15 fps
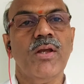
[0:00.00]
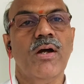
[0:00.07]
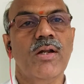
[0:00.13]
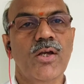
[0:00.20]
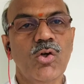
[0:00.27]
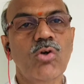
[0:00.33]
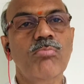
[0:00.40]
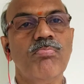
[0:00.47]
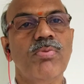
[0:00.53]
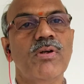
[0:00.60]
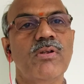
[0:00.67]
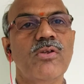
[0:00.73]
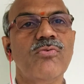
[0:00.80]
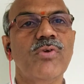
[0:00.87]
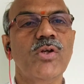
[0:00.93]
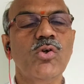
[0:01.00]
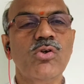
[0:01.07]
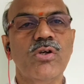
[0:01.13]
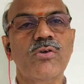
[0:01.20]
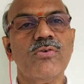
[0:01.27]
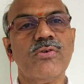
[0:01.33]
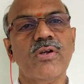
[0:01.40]
And I hope this video
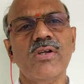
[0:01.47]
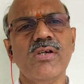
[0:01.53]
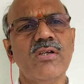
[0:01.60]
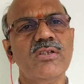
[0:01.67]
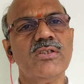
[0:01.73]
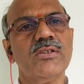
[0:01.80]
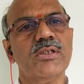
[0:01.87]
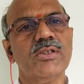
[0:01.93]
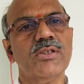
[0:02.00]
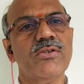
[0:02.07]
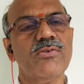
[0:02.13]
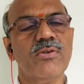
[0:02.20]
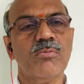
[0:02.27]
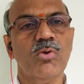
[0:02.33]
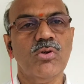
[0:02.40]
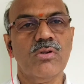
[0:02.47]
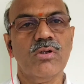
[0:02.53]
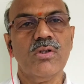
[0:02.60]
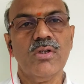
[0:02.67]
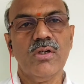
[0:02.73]
gives clear instructions about